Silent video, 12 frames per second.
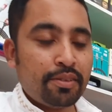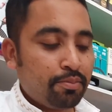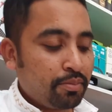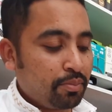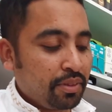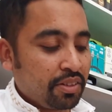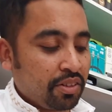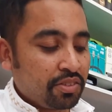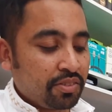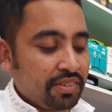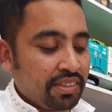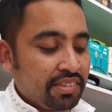but because
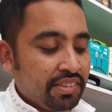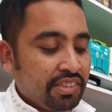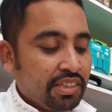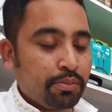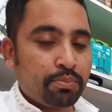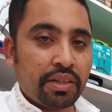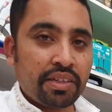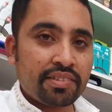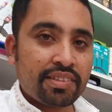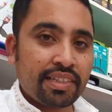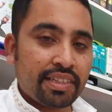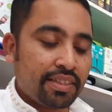of this is cheap
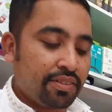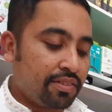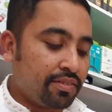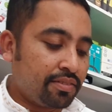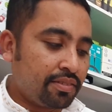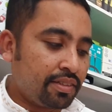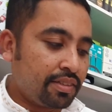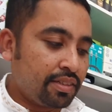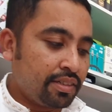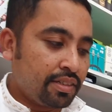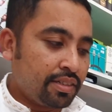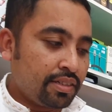plastic, you know.
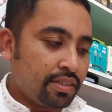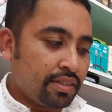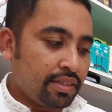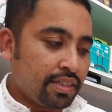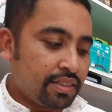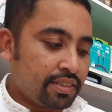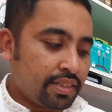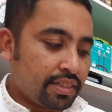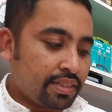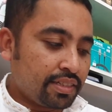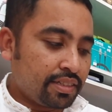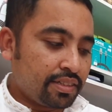Let's
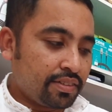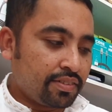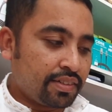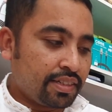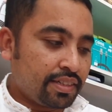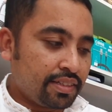check. Okay.